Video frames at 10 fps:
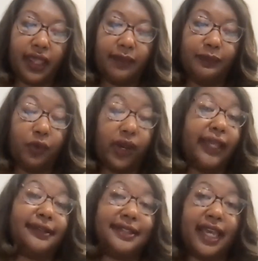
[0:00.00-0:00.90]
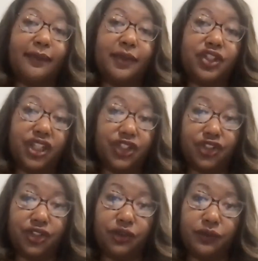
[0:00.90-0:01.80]
brain damage
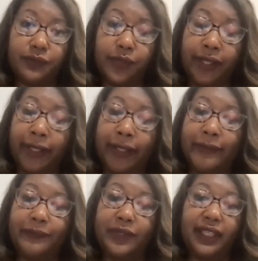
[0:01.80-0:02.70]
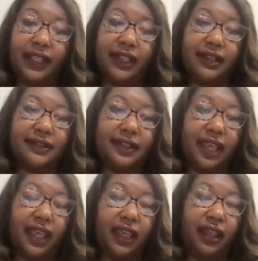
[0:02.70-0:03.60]
issue, because
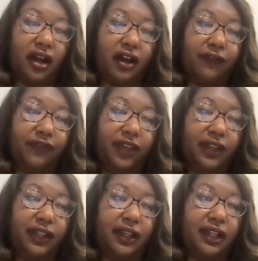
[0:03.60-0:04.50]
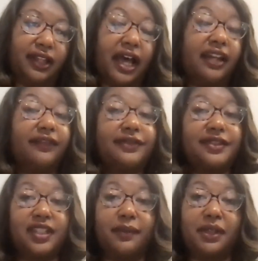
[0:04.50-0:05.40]
they are feeling a lot of
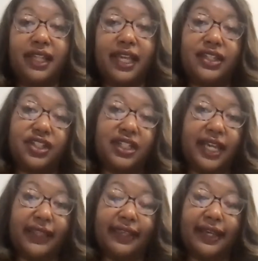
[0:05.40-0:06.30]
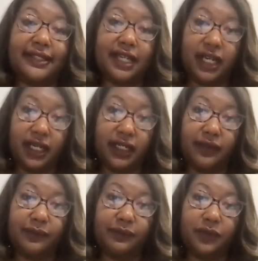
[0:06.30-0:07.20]
stimulation at that time.
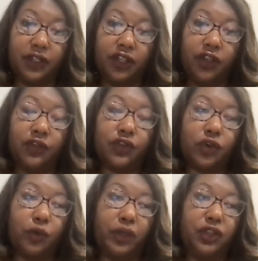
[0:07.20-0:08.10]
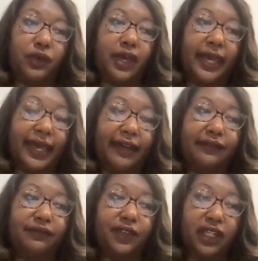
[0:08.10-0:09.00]
So when you have
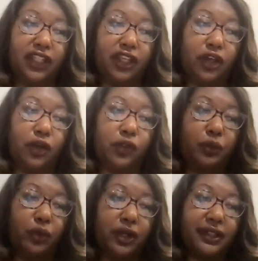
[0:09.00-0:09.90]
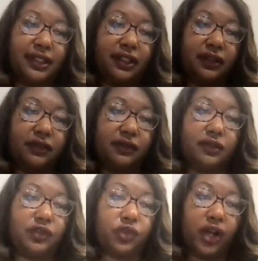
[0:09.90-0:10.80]
a video, you want to
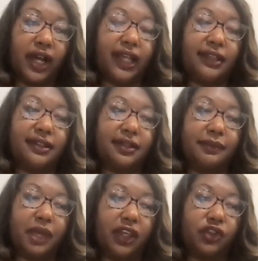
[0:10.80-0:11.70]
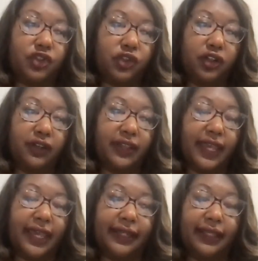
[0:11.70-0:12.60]
try to make sure
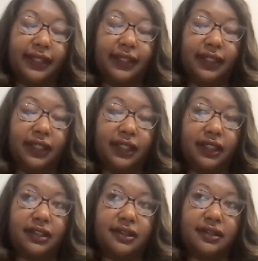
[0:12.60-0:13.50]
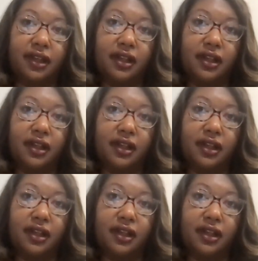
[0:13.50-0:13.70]
that it is